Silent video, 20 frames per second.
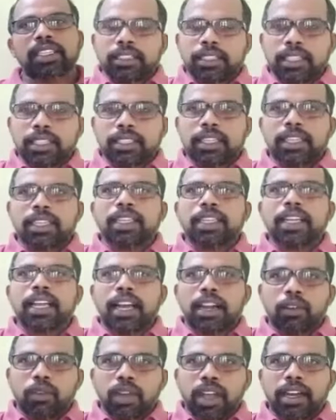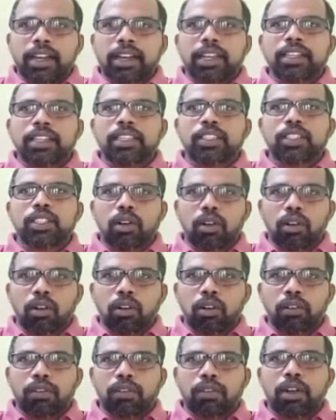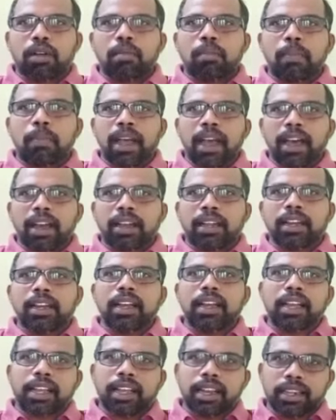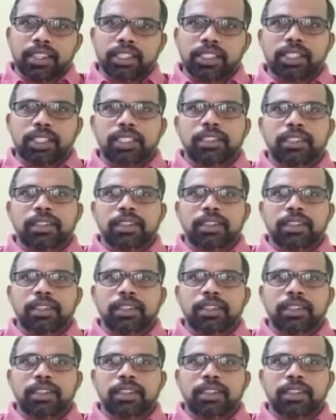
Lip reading: These are the advantages of parallel connection.